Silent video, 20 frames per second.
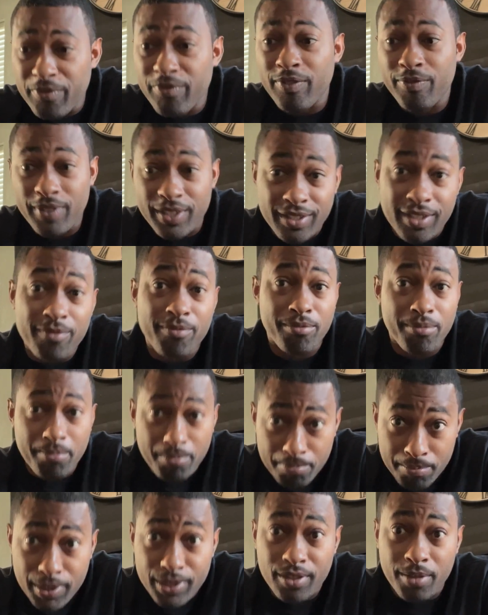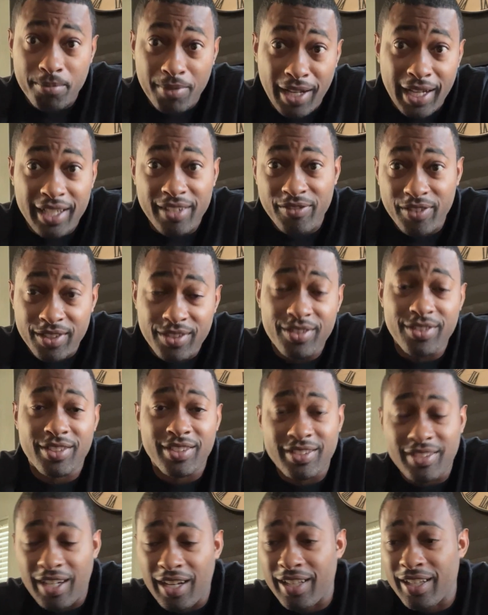Mr. Black Adventures in
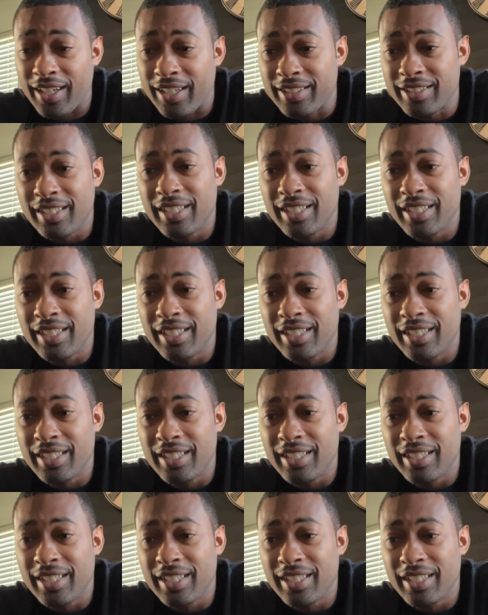Thailand.